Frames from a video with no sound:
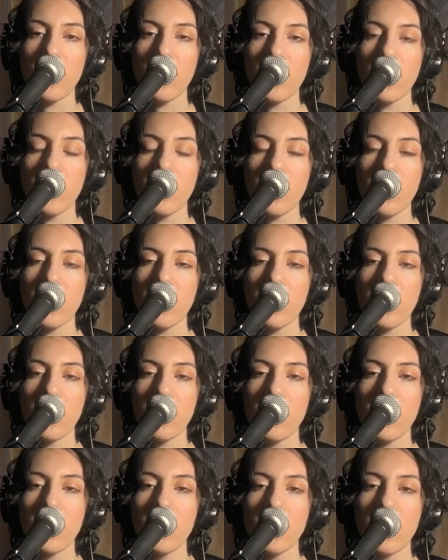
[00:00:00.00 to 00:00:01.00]

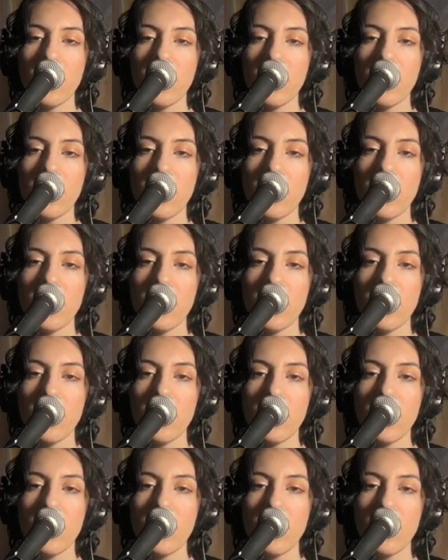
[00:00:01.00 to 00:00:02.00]

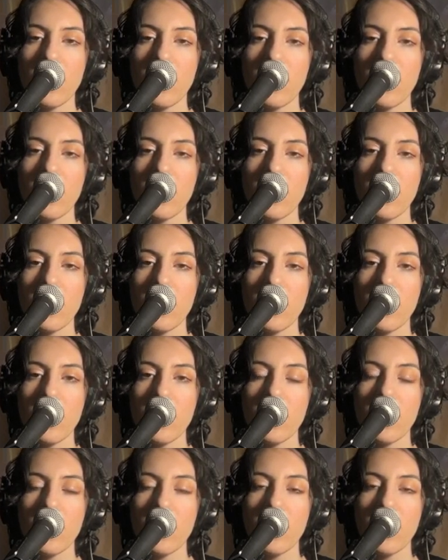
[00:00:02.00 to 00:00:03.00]

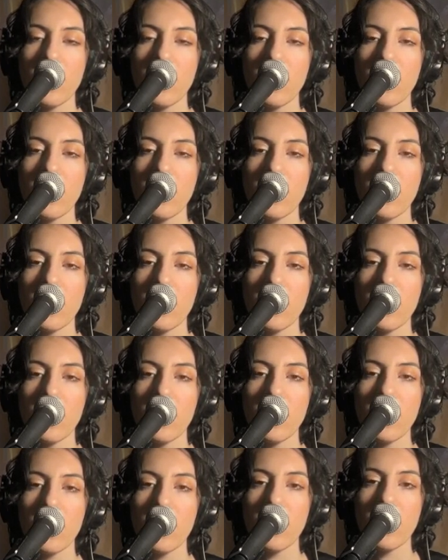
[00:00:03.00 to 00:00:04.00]

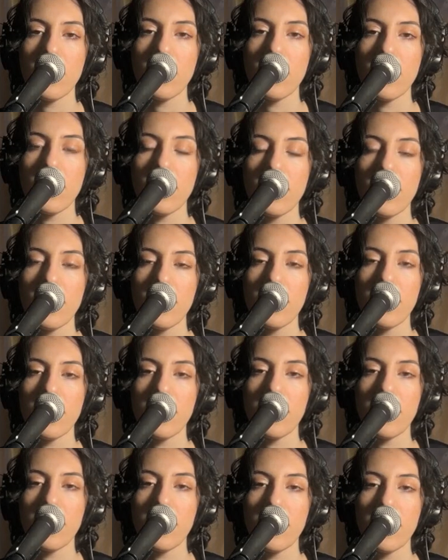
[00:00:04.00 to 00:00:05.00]

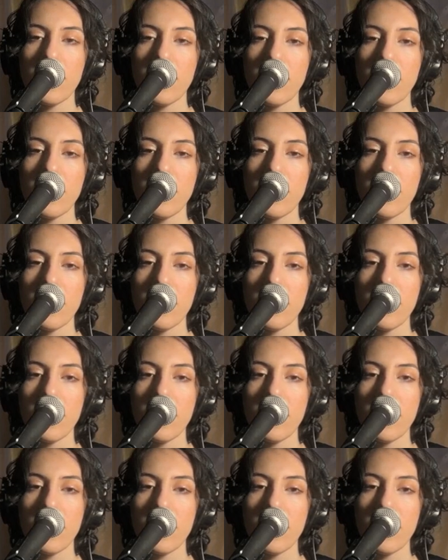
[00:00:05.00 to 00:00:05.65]
Nobody speaks.